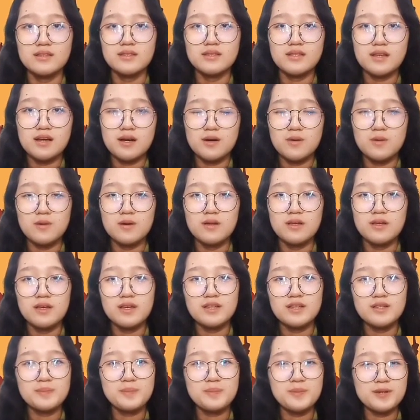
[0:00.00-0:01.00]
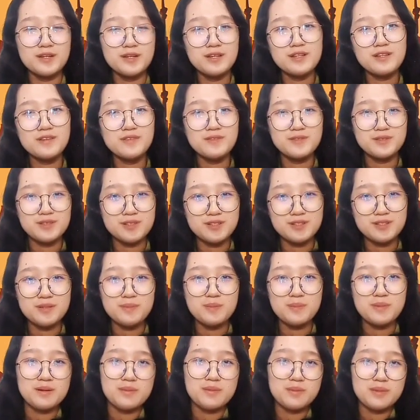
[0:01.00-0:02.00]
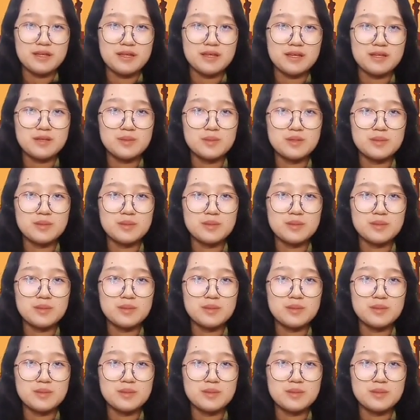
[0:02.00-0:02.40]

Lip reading: Now, in the period of Third Republic,